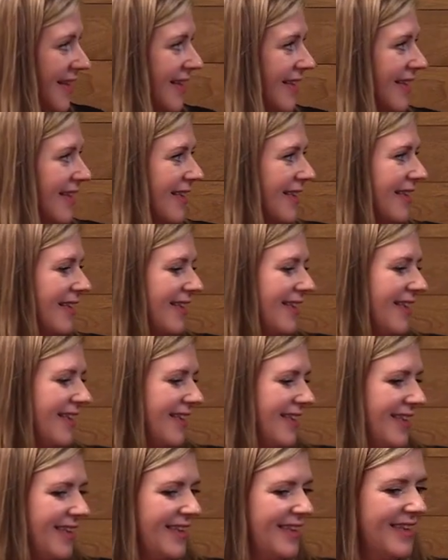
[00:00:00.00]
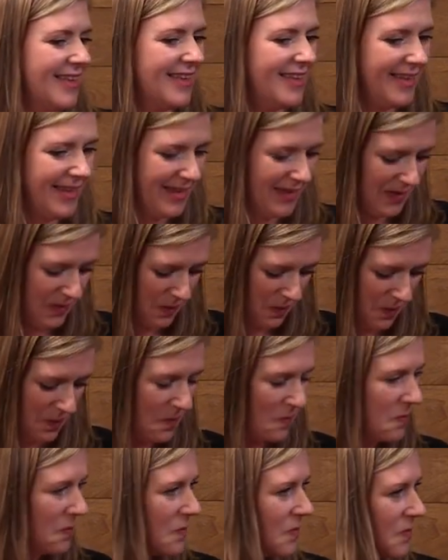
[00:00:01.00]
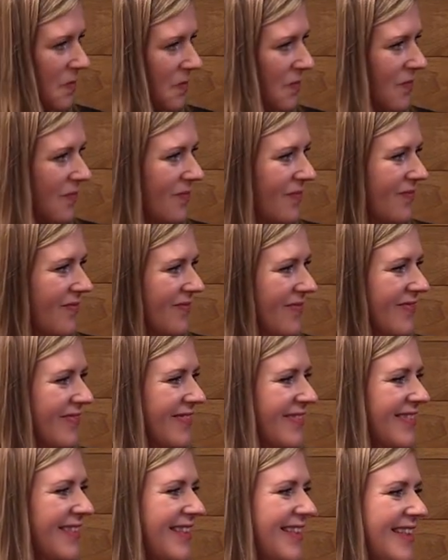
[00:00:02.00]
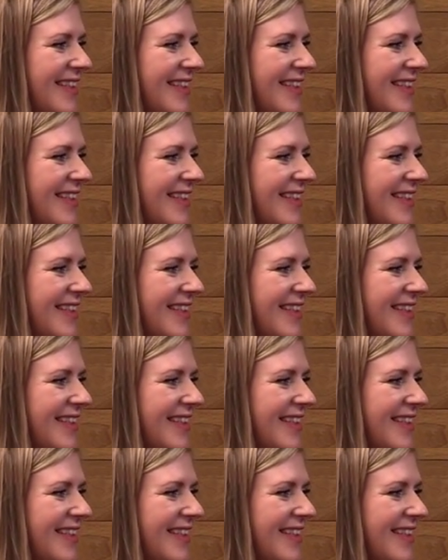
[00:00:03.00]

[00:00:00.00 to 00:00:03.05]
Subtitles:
[no speech]